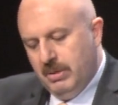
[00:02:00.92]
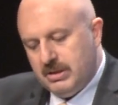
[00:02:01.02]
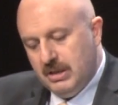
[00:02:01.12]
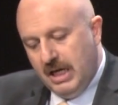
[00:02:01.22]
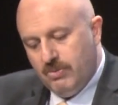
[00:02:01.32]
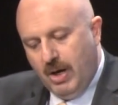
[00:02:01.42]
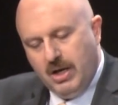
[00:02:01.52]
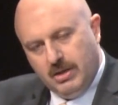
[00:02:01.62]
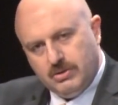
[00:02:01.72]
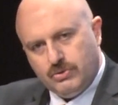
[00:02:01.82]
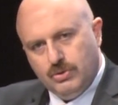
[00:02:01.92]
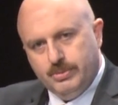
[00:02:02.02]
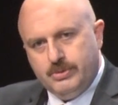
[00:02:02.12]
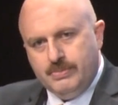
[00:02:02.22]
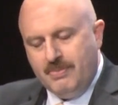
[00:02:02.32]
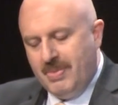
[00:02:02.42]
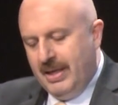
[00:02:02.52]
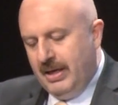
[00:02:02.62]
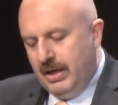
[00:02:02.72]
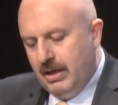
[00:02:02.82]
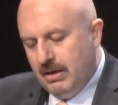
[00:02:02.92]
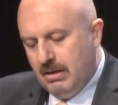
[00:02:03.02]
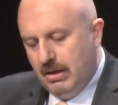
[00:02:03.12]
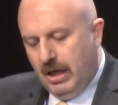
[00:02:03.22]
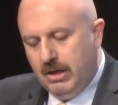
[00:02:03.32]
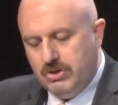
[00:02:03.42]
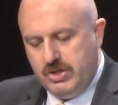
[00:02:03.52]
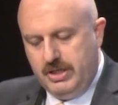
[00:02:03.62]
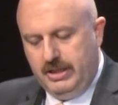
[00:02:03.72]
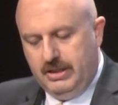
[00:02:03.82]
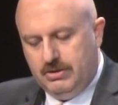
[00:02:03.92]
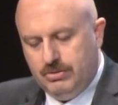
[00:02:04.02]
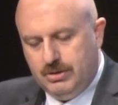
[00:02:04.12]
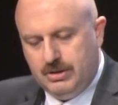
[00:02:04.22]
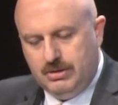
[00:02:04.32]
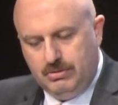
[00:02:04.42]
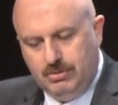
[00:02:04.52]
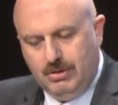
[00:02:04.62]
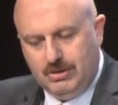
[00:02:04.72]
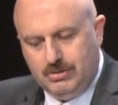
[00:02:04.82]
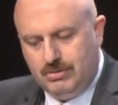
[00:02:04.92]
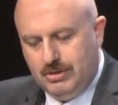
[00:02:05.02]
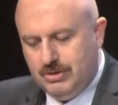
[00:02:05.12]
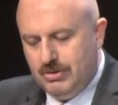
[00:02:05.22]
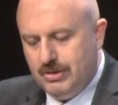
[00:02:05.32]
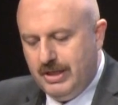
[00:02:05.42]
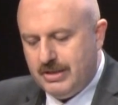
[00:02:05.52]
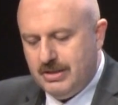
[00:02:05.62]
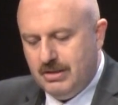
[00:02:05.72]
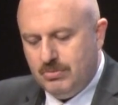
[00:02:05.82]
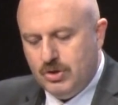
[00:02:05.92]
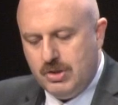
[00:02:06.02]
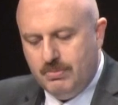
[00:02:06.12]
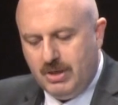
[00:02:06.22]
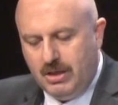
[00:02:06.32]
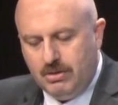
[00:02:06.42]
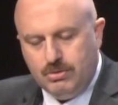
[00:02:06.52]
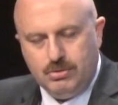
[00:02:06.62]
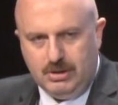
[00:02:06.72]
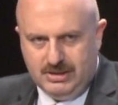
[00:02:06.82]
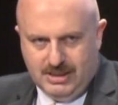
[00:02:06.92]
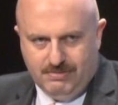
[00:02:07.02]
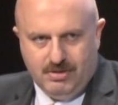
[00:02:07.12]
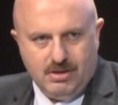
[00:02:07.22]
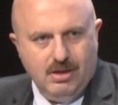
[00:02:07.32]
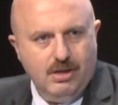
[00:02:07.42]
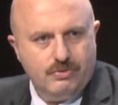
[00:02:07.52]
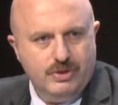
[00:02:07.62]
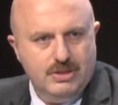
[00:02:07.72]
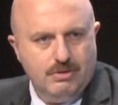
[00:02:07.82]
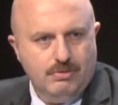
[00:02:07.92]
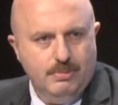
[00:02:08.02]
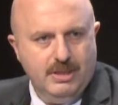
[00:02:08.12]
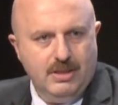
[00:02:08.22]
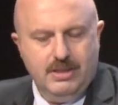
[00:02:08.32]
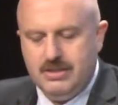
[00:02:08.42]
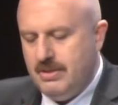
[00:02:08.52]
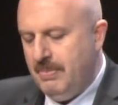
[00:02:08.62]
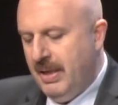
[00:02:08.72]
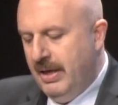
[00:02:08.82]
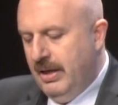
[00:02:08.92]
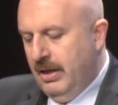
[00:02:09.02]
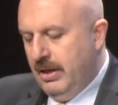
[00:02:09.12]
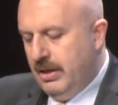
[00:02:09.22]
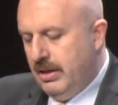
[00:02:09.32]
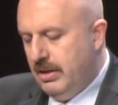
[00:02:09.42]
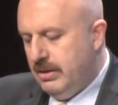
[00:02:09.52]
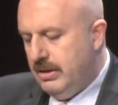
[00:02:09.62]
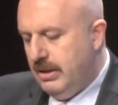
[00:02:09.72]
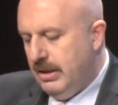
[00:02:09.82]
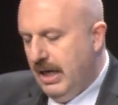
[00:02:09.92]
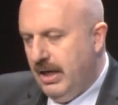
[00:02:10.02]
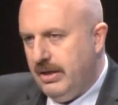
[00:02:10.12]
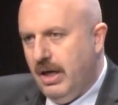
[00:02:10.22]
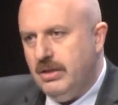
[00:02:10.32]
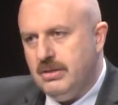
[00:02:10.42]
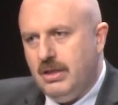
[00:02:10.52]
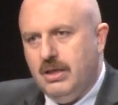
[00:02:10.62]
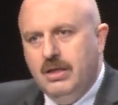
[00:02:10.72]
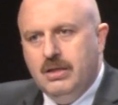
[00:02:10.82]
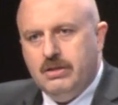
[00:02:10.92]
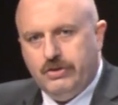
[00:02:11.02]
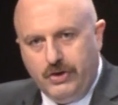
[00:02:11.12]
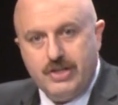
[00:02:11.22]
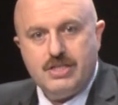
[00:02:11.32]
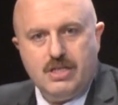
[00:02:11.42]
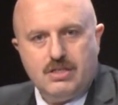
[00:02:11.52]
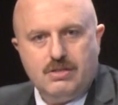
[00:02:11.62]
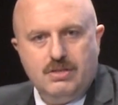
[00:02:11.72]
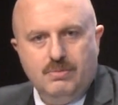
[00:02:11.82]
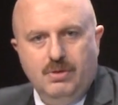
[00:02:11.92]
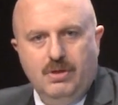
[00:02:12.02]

but non-violent groups, largely to a certain extent Muslim Brotherhood in several countries of the Middle East, and the Al-Nahda, the Renaissance